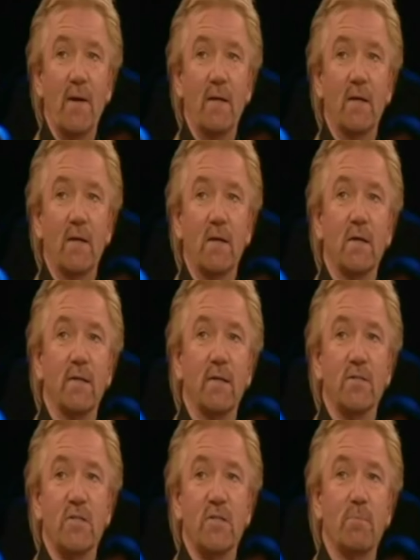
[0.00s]
the banker
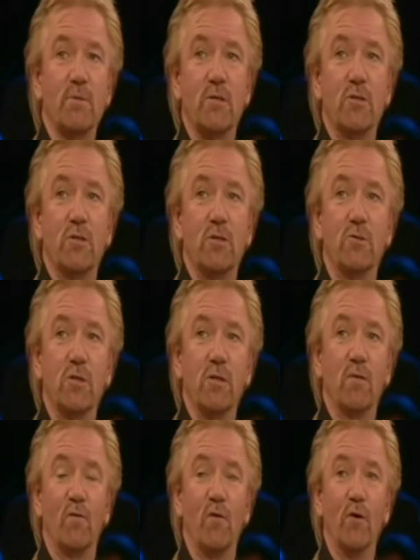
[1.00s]
is
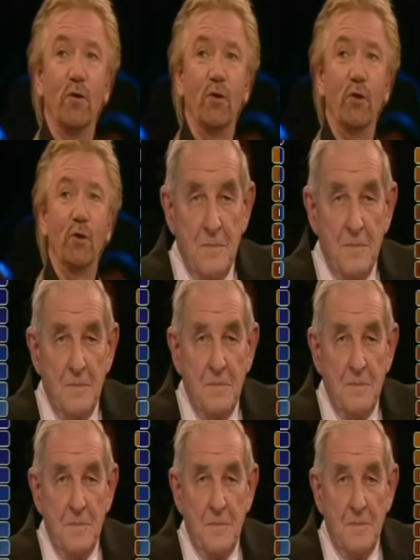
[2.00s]
substituting for you,
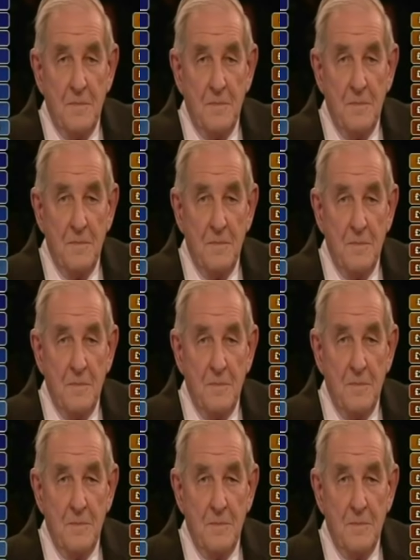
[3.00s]
Dirk,
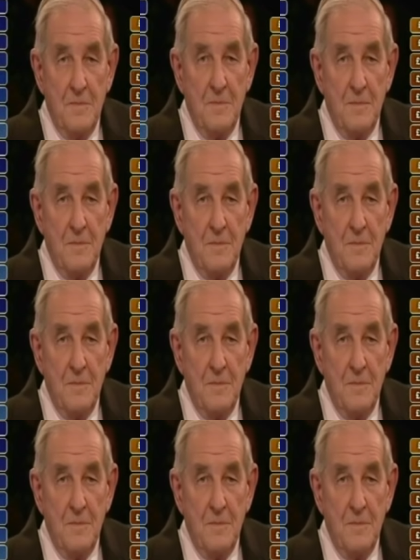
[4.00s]
a box